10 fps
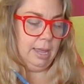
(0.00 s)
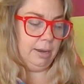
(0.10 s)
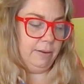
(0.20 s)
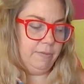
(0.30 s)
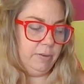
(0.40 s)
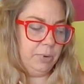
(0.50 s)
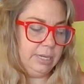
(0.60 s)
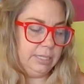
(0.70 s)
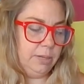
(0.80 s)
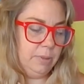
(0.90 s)
And if you
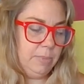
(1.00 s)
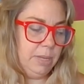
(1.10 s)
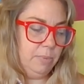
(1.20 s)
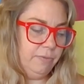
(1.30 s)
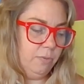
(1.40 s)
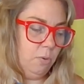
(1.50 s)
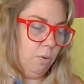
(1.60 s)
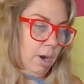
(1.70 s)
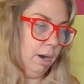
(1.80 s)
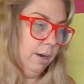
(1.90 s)
printed with me
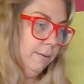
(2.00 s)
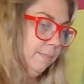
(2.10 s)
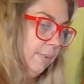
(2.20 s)
before,